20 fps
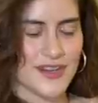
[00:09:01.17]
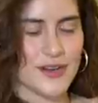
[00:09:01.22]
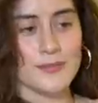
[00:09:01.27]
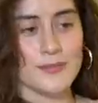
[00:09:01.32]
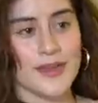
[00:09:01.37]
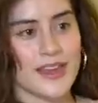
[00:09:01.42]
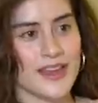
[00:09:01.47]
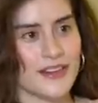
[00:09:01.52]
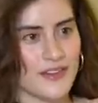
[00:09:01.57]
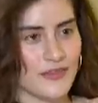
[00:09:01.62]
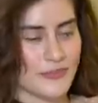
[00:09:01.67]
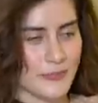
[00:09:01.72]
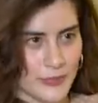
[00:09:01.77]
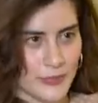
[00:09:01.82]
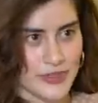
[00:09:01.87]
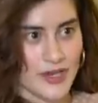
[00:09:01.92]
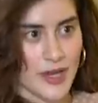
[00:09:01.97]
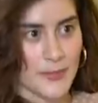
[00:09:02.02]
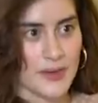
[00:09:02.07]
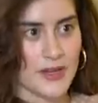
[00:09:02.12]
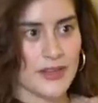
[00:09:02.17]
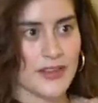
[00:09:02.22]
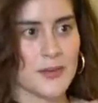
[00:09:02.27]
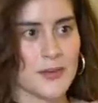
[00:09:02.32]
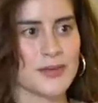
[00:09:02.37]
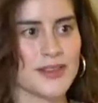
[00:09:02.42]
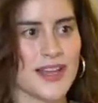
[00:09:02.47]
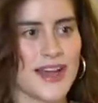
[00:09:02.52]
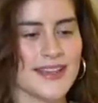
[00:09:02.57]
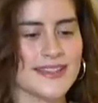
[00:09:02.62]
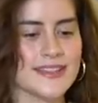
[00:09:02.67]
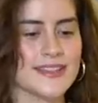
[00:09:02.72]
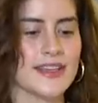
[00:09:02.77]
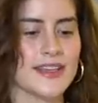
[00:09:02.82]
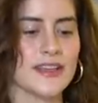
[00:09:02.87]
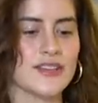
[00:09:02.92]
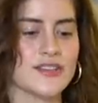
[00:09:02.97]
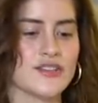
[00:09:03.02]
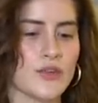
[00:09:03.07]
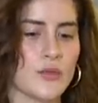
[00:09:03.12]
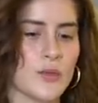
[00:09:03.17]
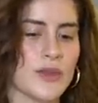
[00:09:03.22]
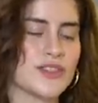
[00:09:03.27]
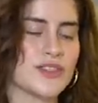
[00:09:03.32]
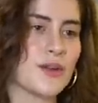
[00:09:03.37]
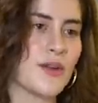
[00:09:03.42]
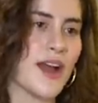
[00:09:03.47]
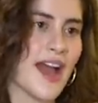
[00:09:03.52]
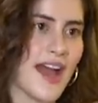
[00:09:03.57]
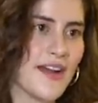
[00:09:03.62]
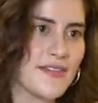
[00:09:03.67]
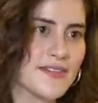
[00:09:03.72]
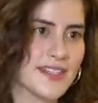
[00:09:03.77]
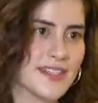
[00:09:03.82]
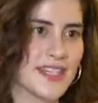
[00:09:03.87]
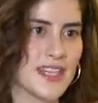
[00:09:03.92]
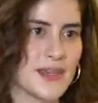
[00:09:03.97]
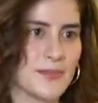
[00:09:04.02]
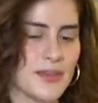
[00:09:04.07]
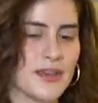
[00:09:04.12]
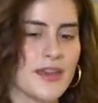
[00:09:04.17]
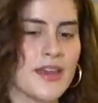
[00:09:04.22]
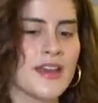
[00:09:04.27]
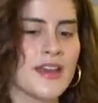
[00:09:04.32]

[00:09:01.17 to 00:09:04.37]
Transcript: that are made of predominantly plastic, so we don't have to keep